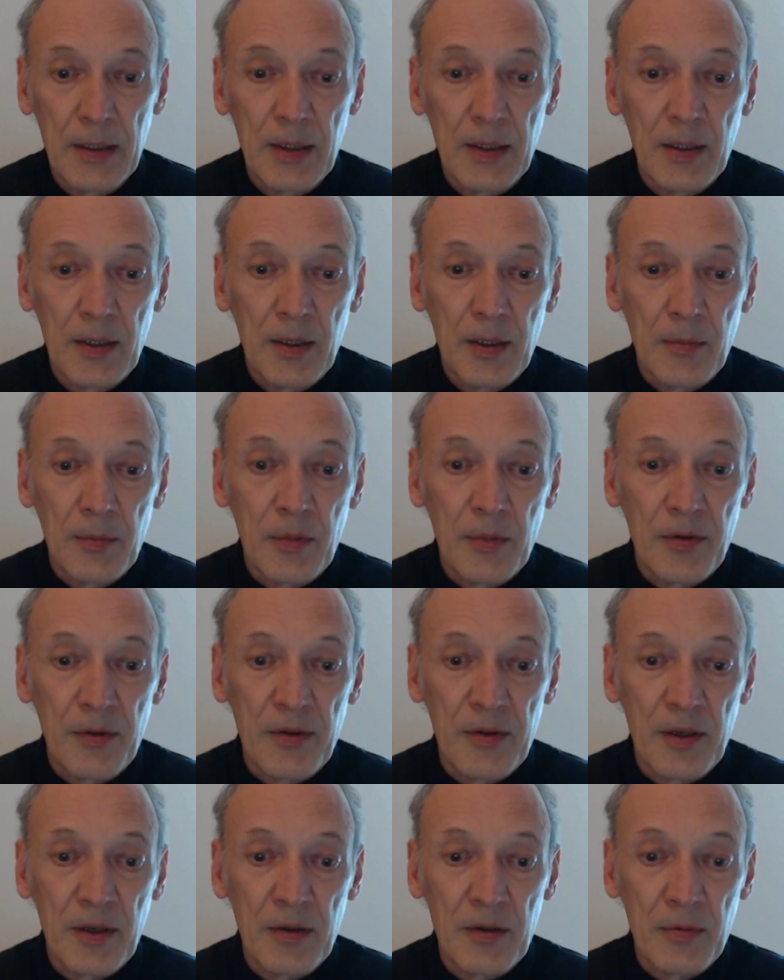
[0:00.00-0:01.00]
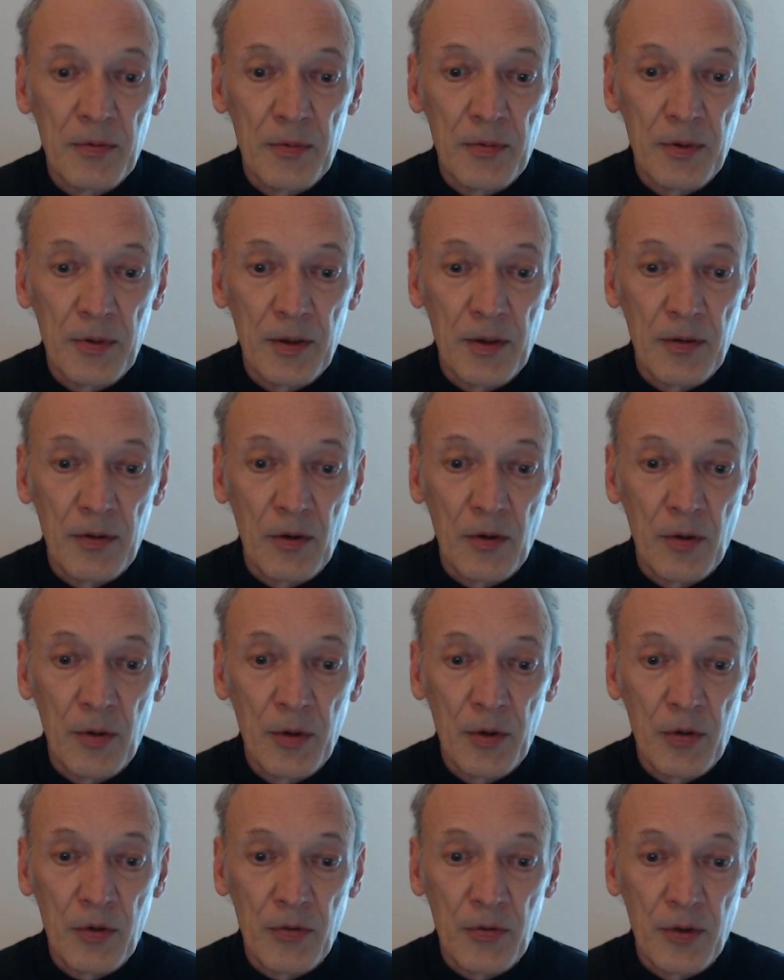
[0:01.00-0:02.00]
But then when the
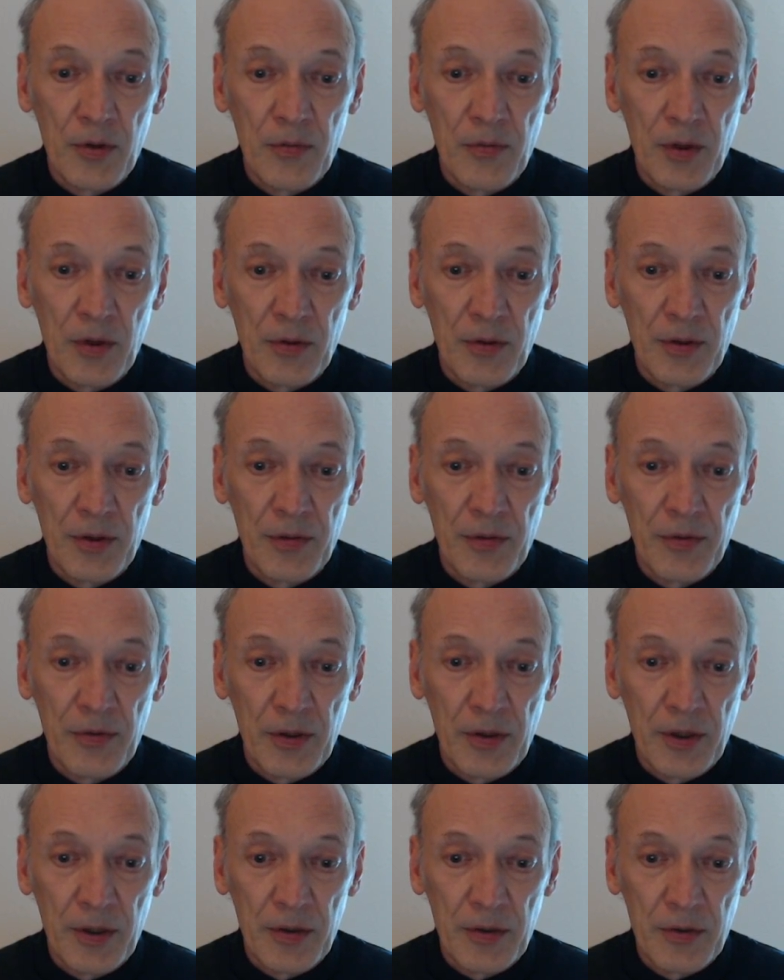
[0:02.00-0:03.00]
Omicron variant started,